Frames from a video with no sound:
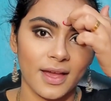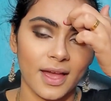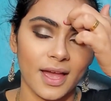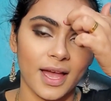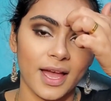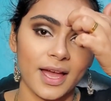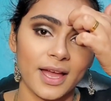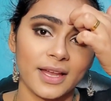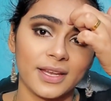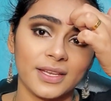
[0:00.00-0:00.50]

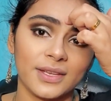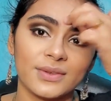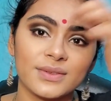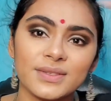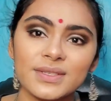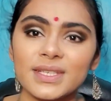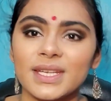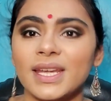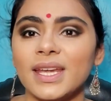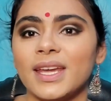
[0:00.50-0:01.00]
And you
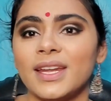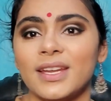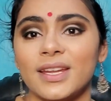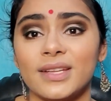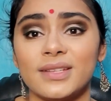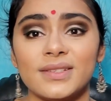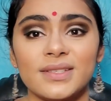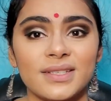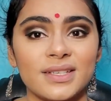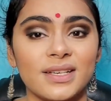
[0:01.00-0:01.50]
see it
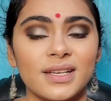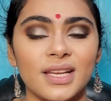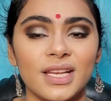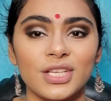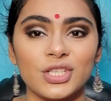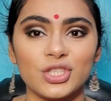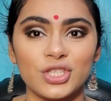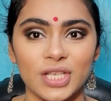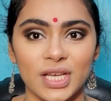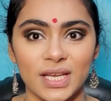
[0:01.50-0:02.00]

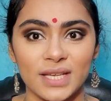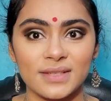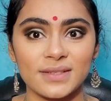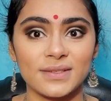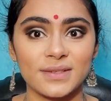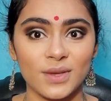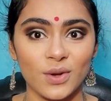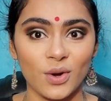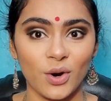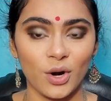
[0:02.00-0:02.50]
instantly
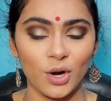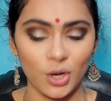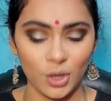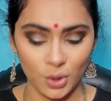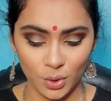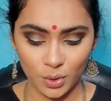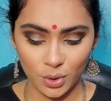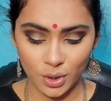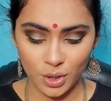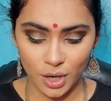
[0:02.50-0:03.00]
changes your
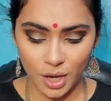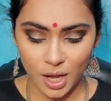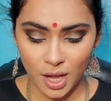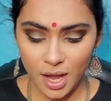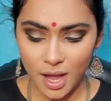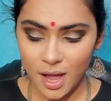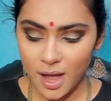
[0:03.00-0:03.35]
look.